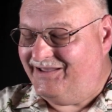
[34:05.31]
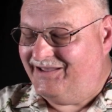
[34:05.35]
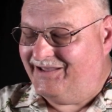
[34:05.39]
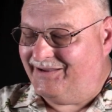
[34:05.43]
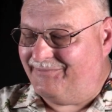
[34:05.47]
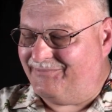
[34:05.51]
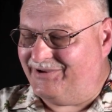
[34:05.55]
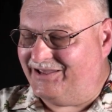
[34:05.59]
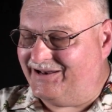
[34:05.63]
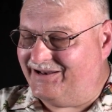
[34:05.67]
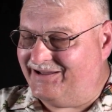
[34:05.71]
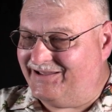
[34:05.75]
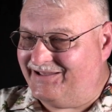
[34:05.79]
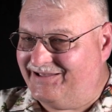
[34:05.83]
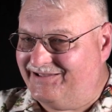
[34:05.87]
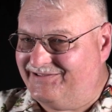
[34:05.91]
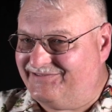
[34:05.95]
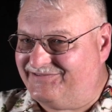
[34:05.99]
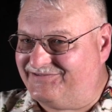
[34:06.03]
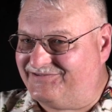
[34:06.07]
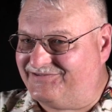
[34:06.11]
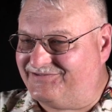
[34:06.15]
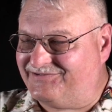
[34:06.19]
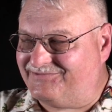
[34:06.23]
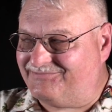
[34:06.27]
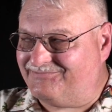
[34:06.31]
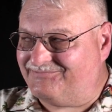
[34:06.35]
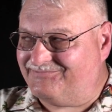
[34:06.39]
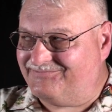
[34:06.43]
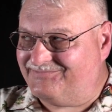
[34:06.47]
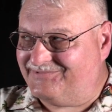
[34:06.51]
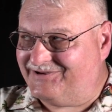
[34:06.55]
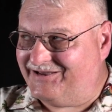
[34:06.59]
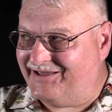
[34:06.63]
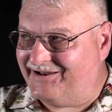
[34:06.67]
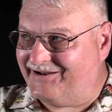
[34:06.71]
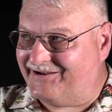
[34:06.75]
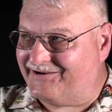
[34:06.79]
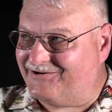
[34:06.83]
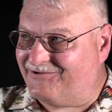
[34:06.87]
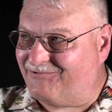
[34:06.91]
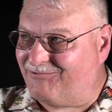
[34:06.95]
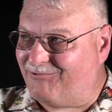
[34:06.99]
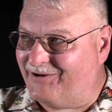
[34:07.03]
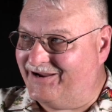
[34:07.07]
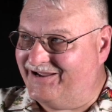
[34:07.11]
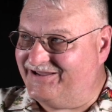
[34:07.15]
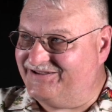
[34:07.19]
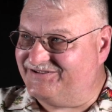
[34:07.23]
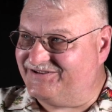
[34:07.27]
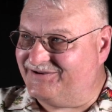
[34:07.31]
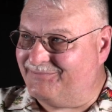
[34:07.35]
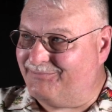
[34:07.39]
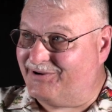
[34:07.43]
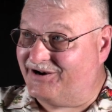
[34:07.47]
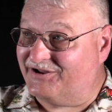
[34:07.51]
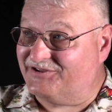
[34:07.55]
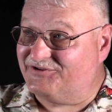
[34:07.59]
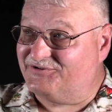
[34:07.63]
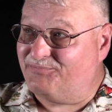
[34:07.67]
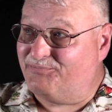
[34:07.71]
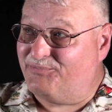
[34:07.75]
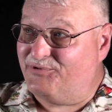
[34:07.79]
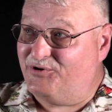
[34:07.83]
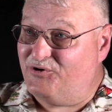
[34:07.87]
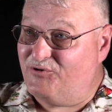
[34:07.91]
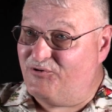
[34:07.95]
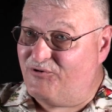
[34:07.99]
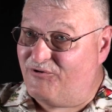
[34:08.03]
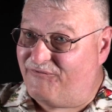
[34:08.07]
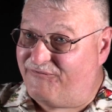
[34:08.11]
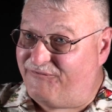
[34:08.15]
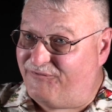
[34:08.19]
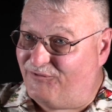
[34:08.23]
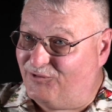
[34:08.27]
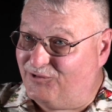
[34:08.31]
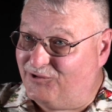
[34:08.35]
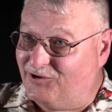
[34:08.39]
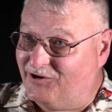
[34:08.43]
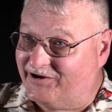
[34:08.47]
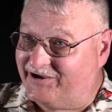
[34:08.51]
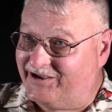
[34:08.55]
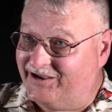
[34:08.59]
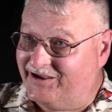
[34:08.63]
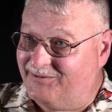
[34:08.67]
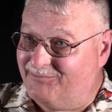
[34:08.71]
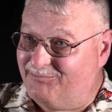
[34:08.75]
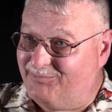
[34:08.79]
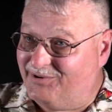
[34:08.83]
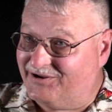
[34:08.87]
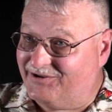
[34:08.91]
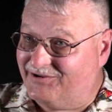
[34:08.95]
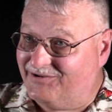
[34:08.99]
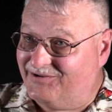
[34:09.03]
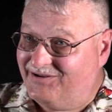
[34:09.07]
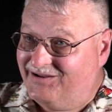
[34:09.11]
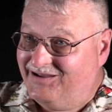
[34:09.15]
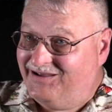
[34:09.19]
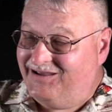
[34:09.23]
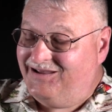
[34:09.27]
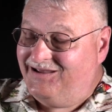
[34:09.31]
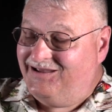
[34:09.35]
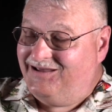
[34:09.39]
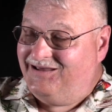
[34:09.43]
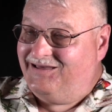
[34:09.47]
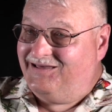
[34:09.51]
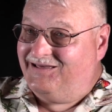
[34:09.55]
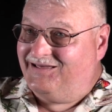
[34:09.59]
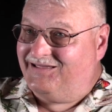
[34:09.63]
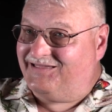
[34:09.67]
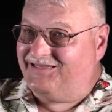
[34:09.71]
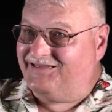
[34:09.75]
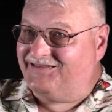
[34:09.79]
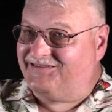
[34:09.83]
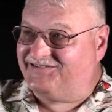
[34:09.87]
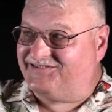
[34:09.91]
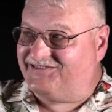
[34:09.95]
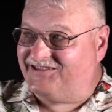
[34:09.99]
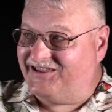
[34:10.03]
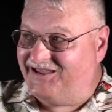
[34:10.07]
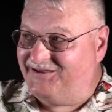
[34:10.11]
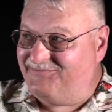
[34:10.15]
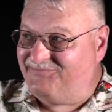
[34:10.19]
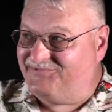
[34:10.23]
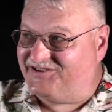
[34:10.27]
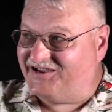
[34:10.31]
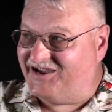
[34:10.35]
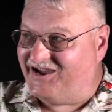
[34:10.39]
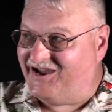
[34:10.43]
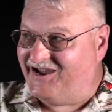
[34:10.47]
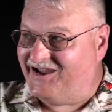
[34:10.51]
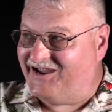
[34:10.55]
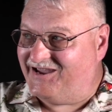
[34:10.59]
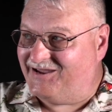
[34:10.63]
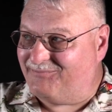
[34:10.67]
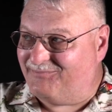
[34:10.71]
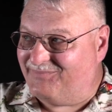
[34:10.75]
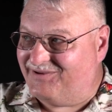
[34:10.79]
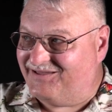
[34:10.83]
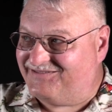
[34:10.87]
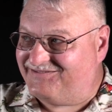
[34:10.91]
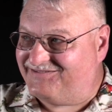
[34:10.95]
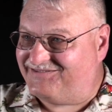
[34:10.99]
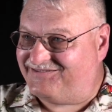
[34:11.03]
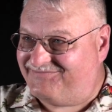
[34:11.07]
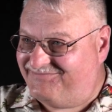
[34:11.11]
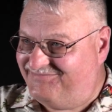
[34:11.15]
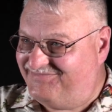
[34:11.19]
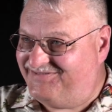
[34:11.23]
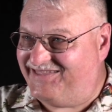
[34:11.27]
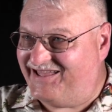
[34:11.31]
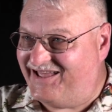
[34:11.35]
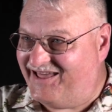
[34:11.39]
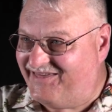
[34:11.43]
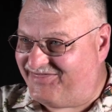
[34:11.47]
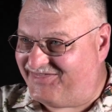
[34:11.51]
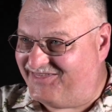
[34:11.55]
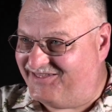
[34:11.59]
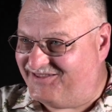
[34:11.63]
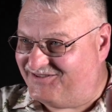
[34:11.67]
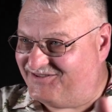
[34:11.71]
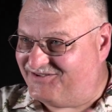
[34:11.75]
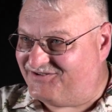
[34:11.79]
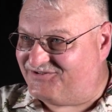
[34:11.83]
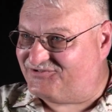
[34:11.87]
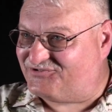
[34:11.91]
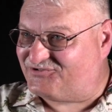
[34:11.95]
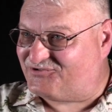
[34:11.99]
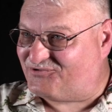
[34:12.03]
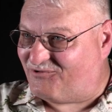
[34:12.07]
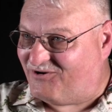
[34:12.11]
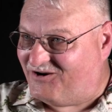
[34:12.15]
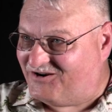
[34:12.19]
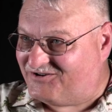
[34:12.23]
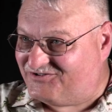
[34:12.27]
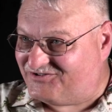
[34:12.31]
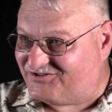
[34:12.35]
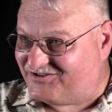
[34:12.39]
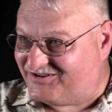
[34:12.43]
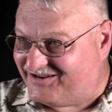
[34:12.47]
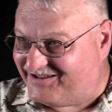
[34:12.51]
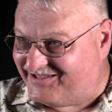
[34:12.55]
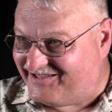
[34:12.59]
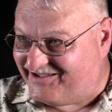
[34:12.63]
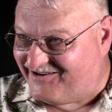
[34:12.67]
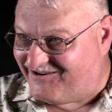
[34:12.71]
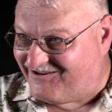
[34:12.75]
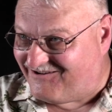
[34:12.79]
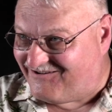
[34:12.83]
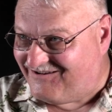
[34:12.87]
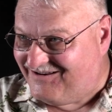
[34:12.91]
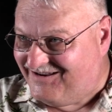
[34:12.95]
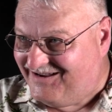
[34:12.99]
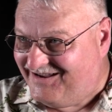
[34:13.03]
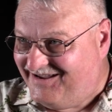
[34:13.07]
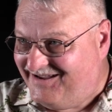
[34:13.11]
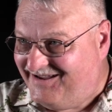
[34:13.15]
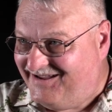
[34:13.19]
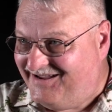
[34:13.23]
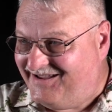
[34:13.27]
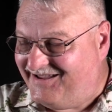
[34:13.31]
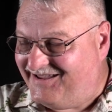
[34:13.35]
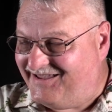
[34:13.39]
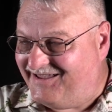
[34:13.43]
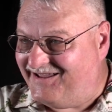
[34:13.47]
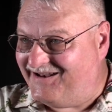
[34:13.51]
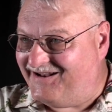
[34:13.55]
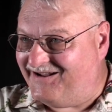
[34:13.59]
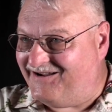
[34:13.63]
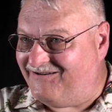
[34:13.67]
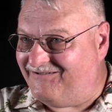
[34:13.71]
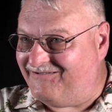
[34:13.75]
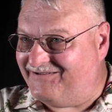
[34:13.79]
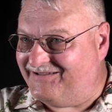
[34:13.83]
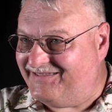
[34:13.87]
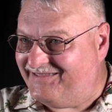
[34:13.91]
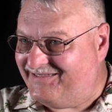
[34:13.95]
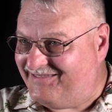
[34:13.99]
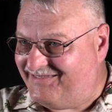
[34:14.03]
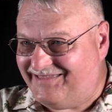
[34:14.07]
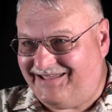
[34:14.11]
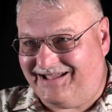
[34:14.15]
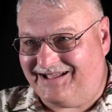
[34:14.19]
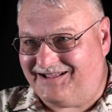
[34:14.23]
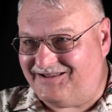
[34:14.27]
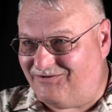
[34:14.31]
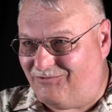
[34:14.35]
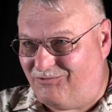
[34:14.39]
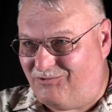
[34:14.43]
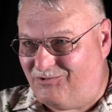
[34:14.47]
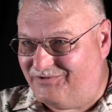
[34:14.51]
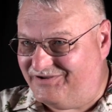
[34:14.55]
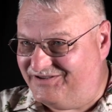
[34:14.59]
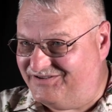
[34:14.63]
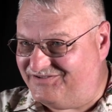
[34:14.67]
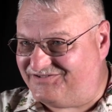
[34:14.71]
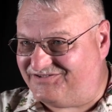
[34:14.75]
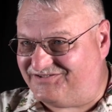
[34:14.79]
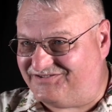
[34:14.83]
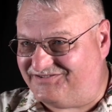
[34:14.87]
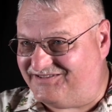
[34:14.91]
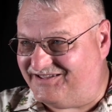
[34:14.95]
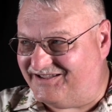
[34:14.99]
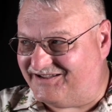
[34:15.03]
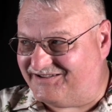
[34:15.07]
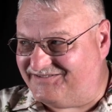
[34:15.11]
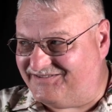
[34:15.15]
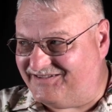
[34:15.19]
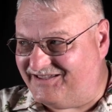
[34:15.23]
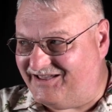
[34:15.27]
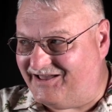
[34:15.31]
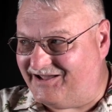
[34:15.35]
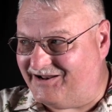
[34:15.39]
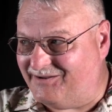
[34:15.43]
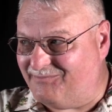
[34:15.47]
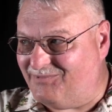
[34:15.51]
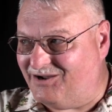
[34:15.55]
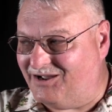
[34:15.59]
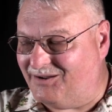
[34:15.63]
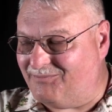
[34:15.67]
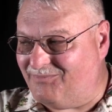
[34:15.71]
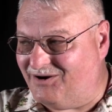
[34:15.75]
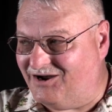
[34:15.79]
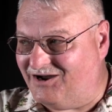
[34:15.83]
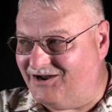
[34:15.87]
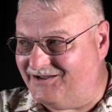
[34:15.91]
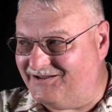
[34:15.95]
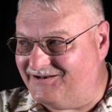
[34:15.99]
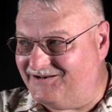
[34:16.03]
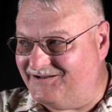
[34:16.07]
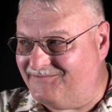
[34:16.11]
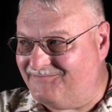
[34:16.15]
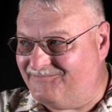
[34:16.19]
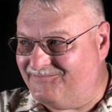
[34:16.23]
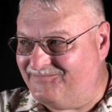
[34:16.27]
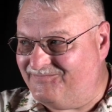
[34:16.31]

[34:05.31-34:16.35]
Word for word: I mean, it's kind of crazy, but it's beautiful looking, but at the same time, it's death and destruction right. there. You know, and that always sticks out in my mind.